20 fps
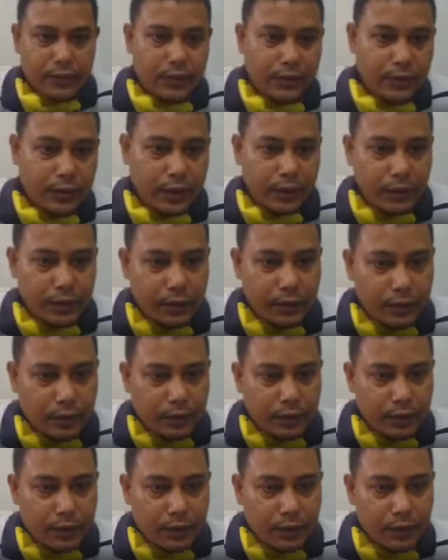here
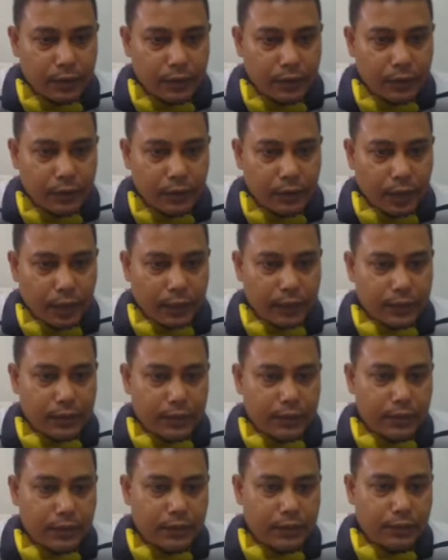like
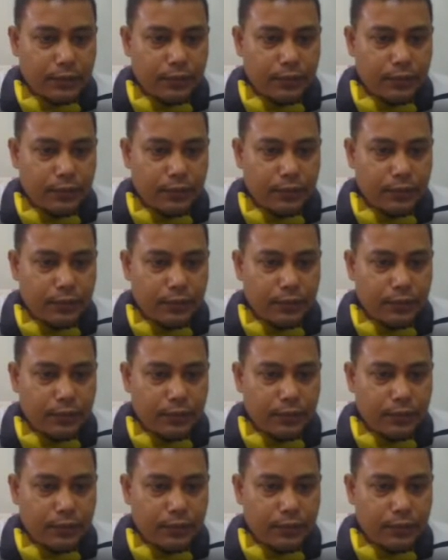this.